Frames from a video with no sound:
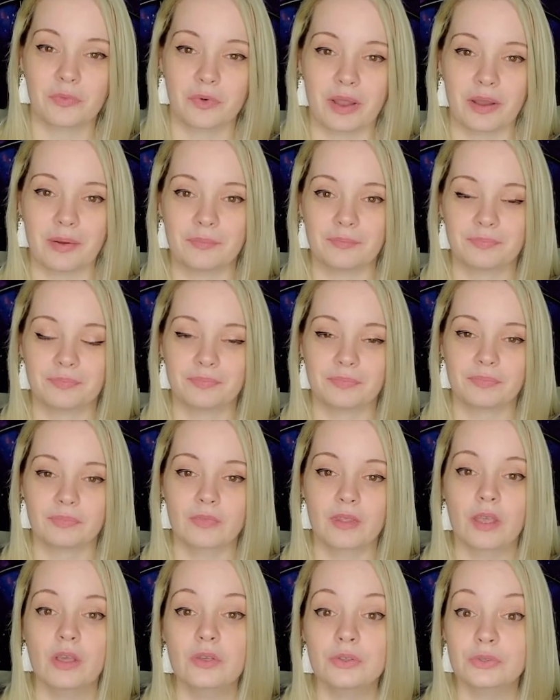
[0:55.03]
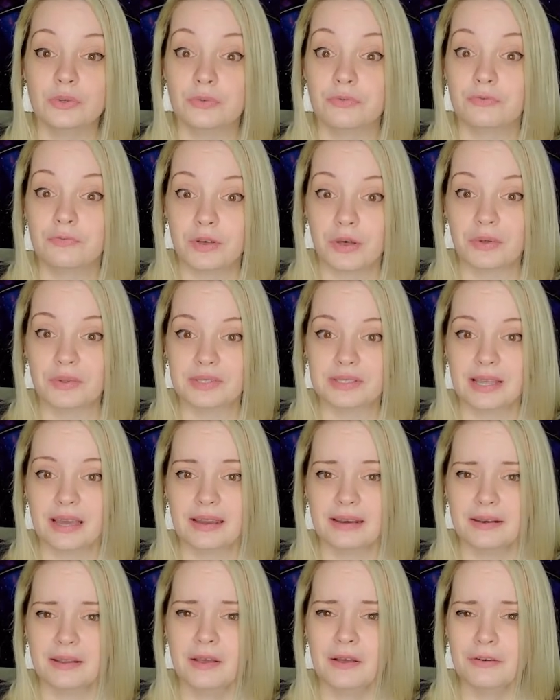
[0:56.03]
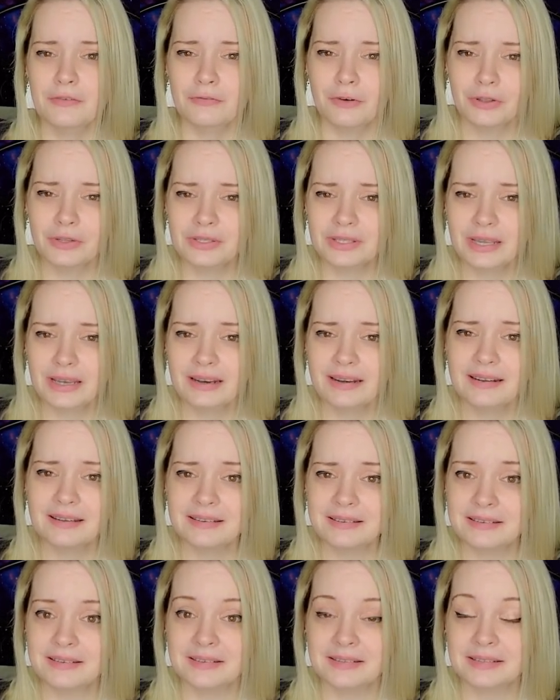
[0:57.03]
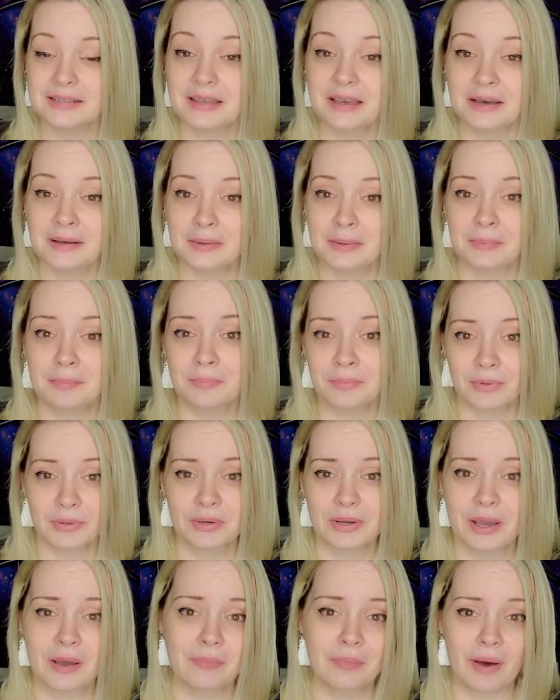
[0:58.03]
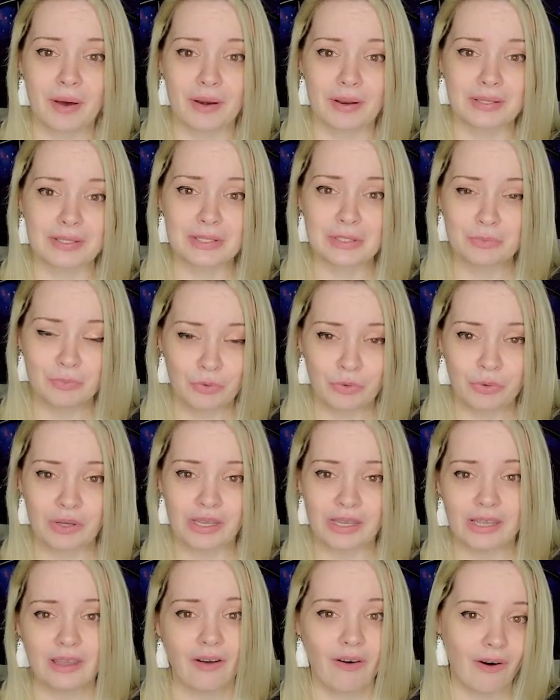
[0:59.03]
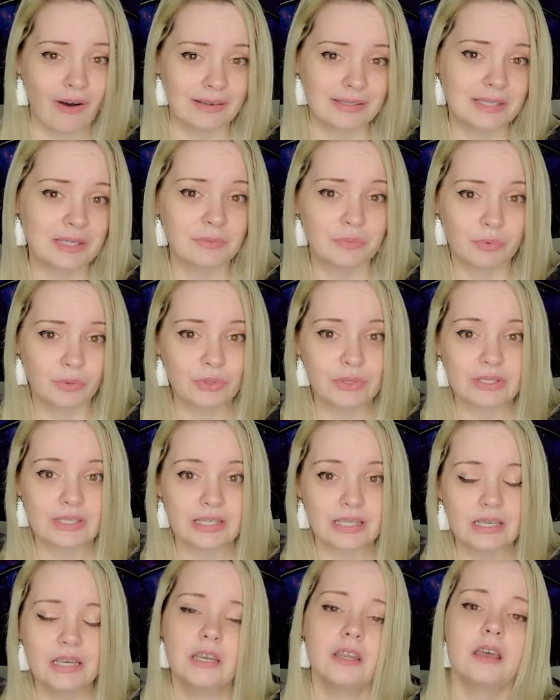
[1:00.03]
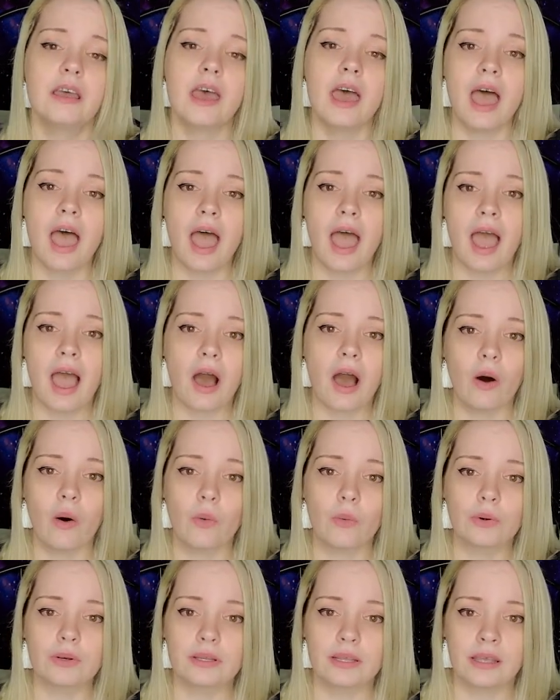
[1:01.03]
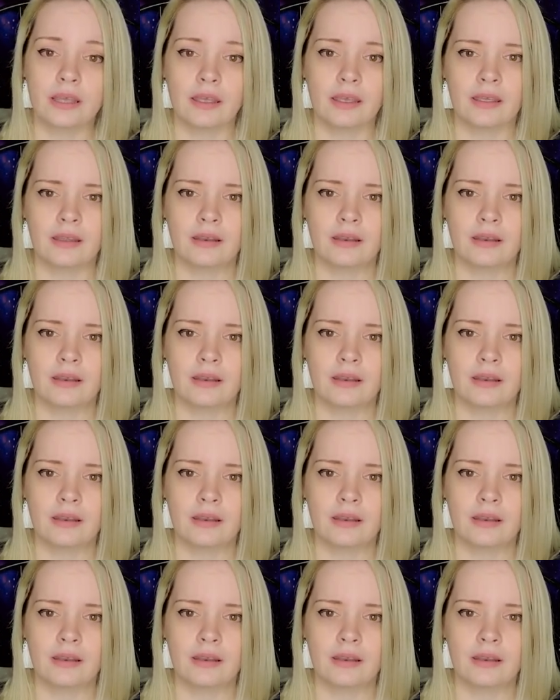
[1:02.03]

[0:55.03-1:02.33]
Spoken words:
Okay, so Fellside is a book about a spooky, haunted prison out in